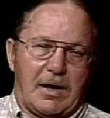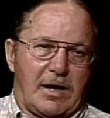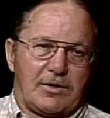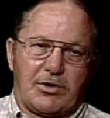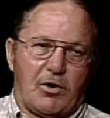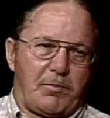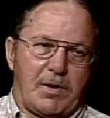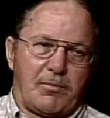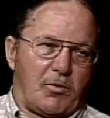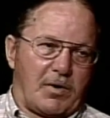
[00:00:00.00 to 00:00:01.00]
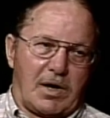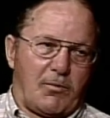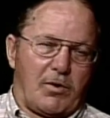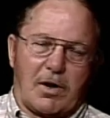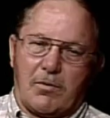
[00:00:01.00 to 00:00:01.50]
I tell people when I'm
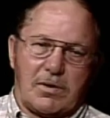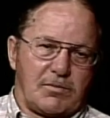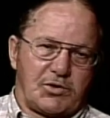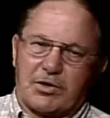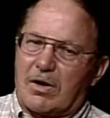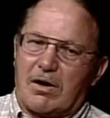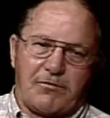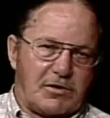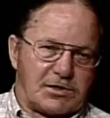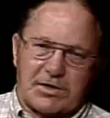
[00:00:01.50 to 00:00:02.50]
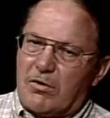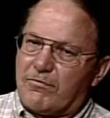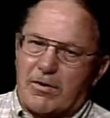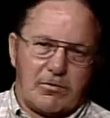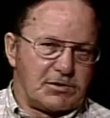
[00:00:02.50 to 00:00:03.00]
working with them, shut off your cell
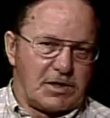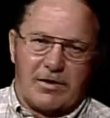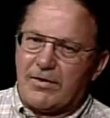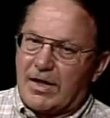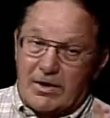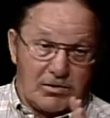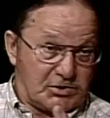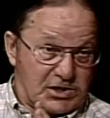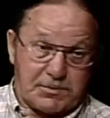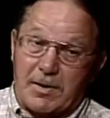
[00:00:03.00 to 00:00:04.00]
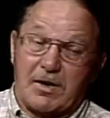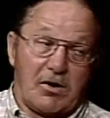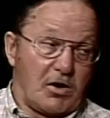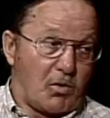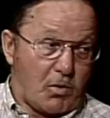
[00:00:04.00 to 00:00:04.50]
phones and everything else. Just spend a
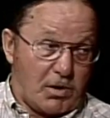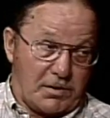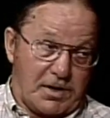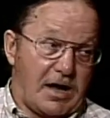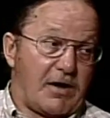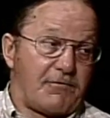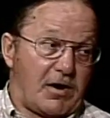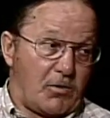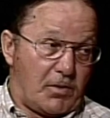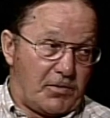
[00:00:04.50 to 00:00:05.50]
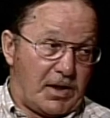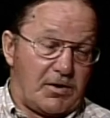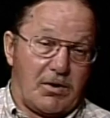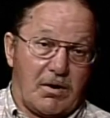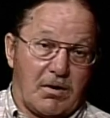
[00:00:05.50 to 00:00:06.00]
good quality half hour with that
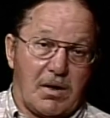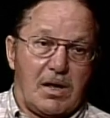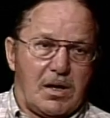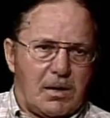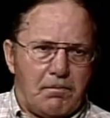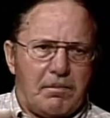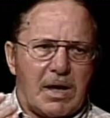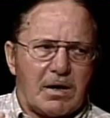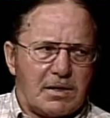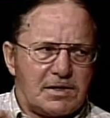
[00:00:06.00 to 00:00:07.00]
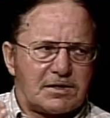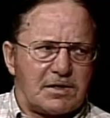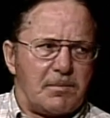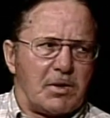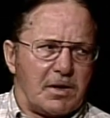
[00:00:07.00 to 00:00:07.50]
dog, mentally
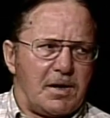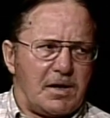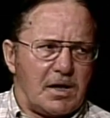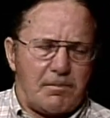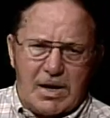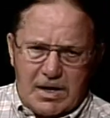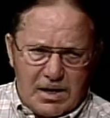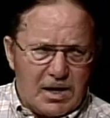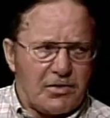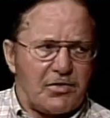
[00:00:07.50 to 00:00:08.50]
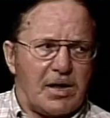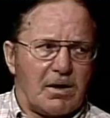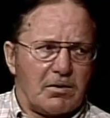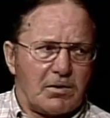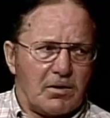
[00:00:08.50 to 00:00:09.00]
stimulating it, making it
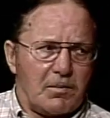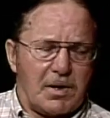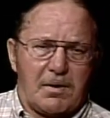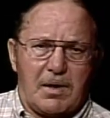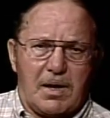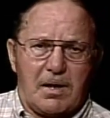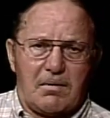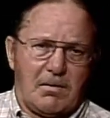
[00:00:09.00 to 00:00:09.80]
think a little bit, and